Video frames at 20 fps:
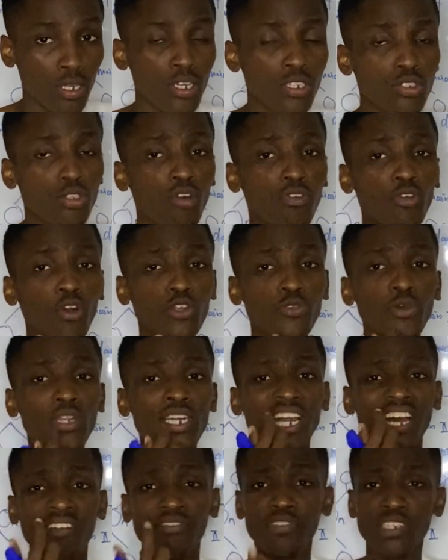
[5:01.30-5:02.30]
So of course, when
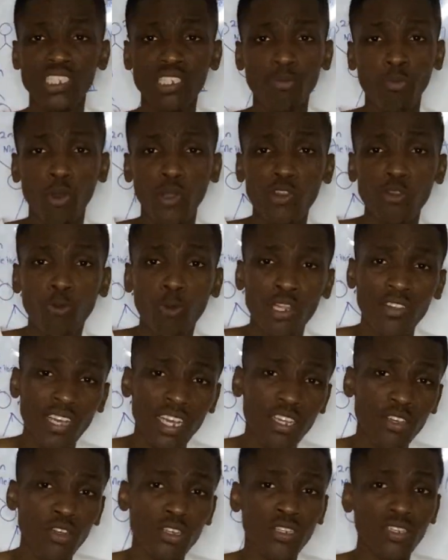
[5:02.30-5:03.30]
they are visible, what are
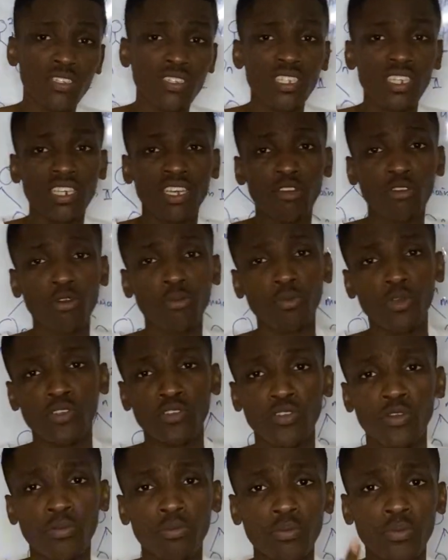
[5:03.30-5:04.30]
you going to see in a
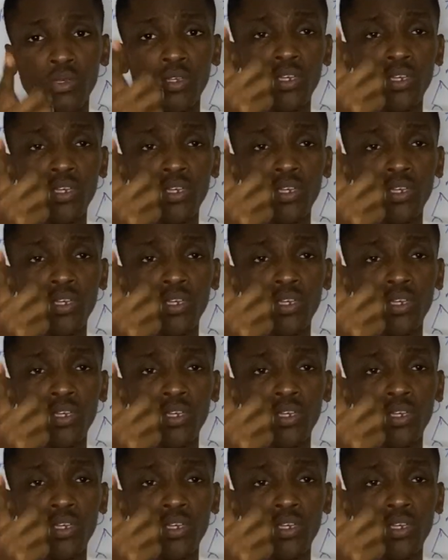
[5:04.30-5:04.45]
chromosome?